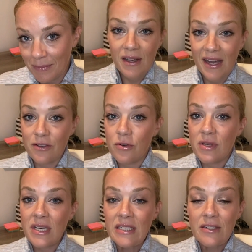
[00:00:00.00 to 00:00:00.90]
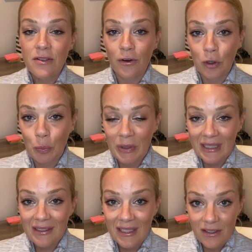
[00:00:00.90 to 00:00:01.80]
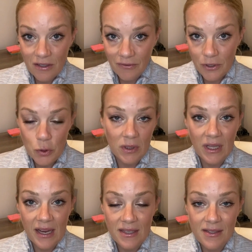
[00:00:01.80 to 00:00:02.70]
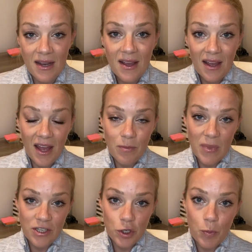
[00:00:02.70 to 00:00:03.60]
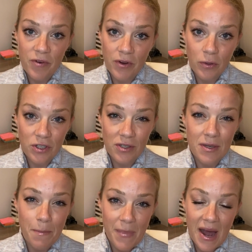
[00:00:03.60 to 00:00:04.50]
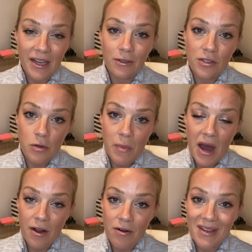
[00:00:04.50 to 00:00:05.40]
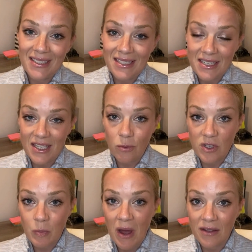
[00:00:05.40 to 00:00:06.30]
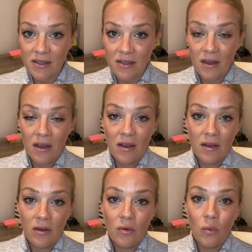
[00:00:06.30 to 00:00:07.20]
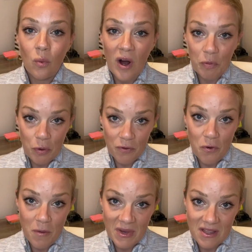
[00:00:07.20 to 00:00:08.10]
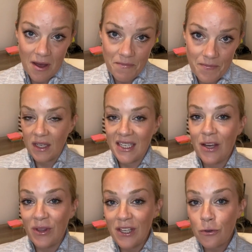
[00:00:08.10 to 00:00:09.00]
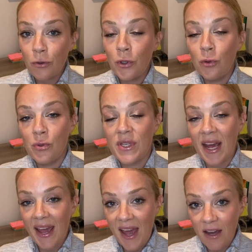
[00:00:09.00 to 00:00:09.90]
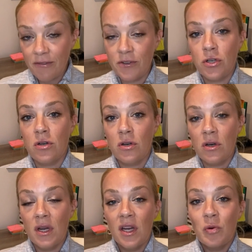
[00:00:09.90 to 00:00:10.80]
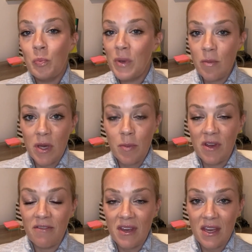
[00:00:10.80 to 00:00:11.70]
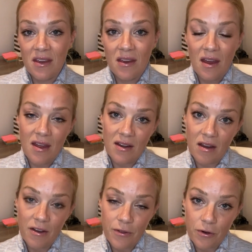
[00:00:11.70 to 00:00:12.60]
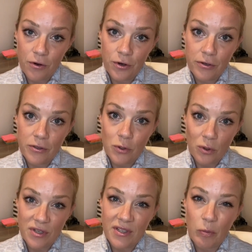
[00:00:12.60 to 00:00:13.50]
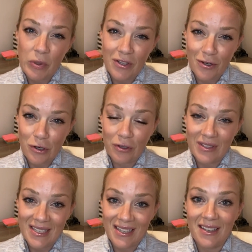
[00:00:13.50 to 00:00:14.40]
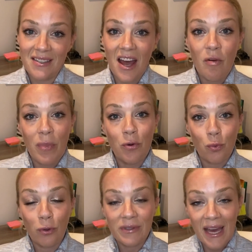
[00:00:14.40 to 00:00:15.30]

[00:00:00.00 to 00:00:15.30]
Exercises are completely individualized and meant to provoke just a mild to moderate dizzy response while performing them. Now, these are used after B P P V and other sources of positional dizziness have been ruled